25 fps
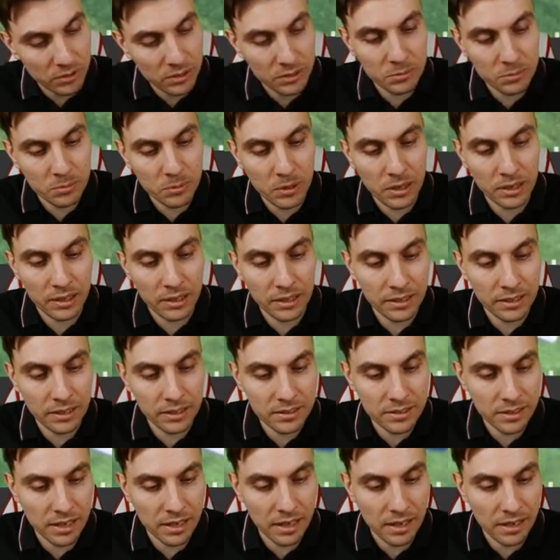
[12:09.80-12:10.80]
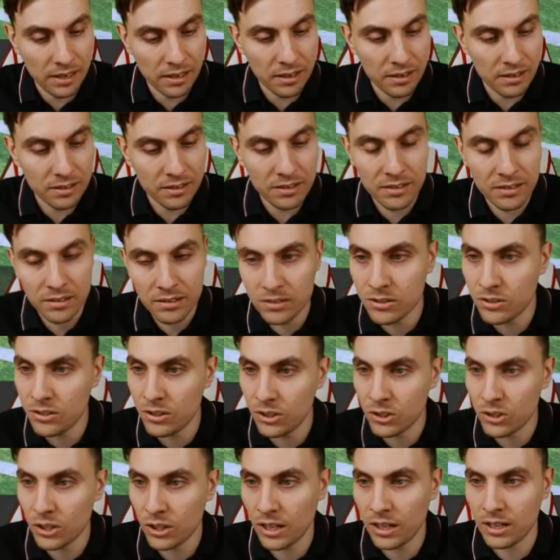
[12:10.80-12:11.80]
as well. It is uh,
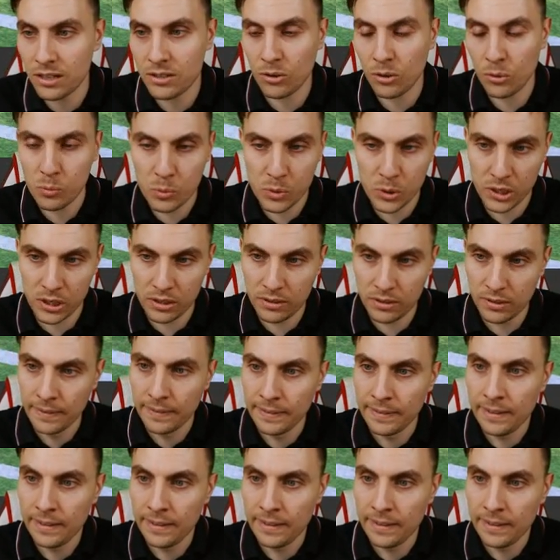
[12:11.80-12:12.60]
such a nice option.